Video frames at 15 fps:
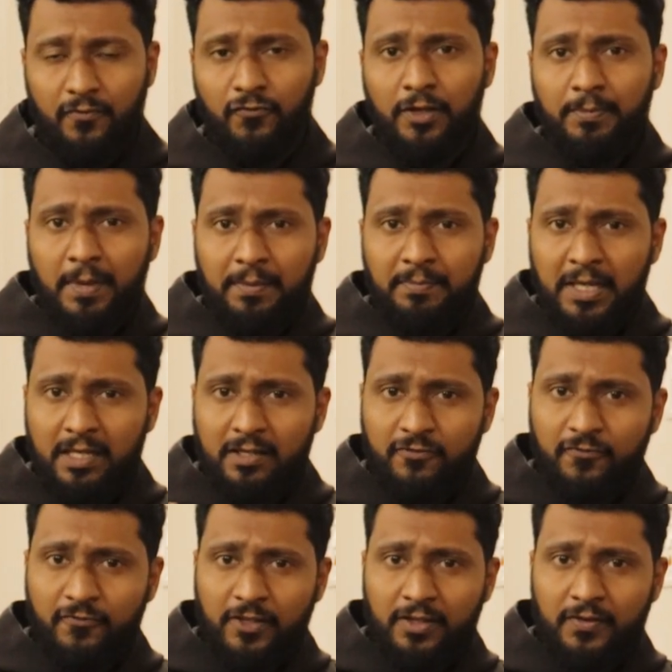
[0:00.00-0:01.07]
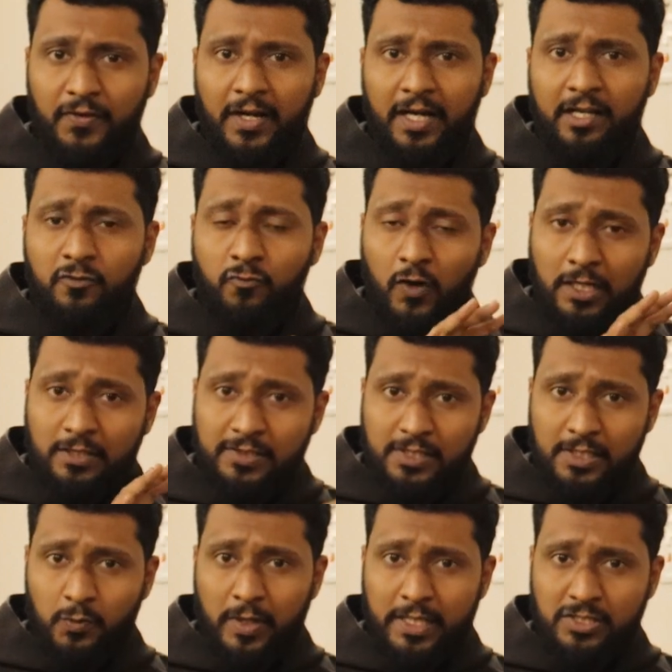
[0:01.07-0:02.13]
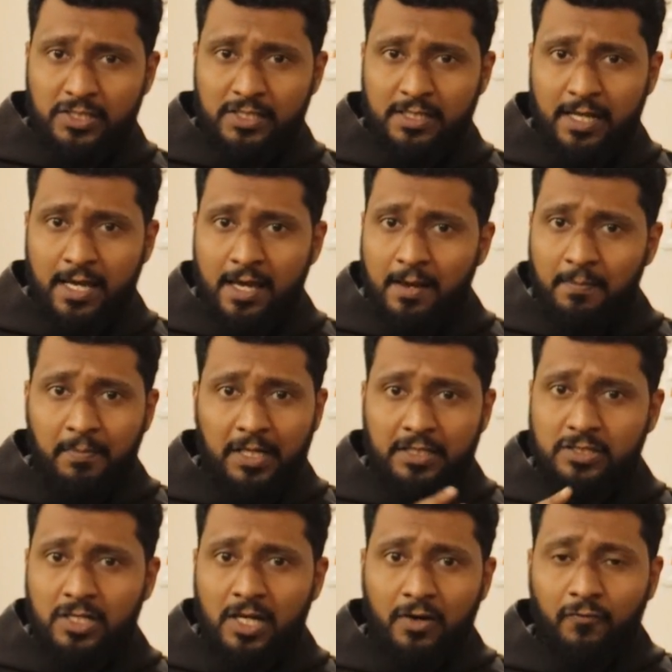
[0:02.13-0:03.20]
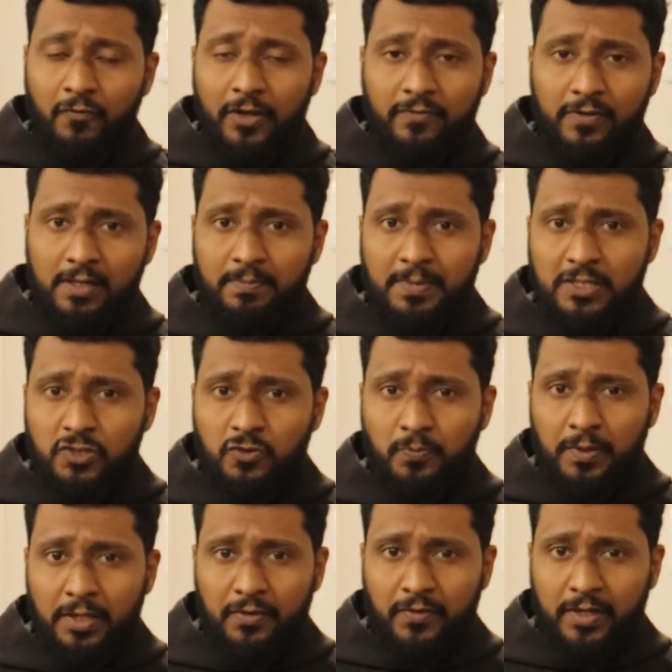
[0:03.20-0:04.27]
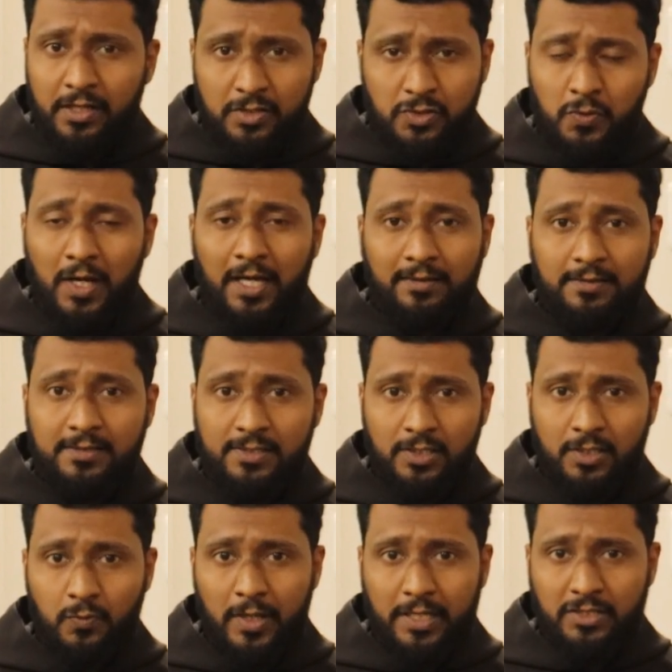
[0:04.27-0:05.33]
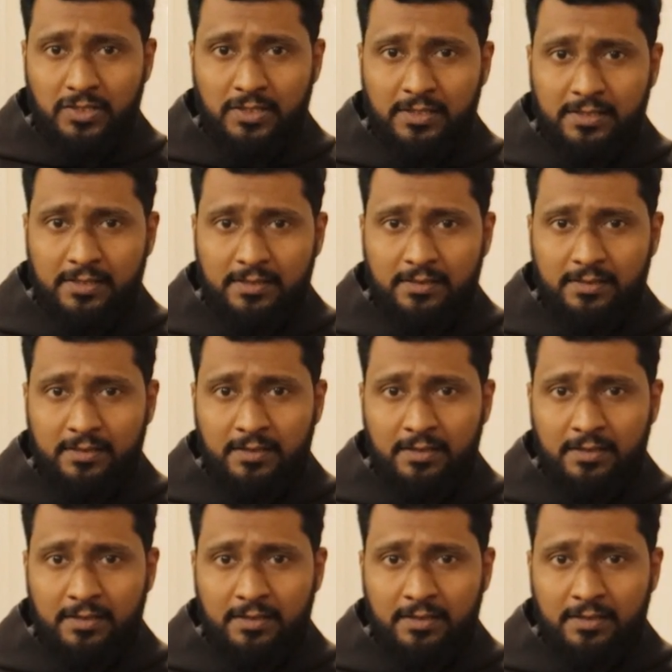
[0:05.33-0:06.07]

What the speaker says: We may be inferior in one situation, but we will be superior to other situations.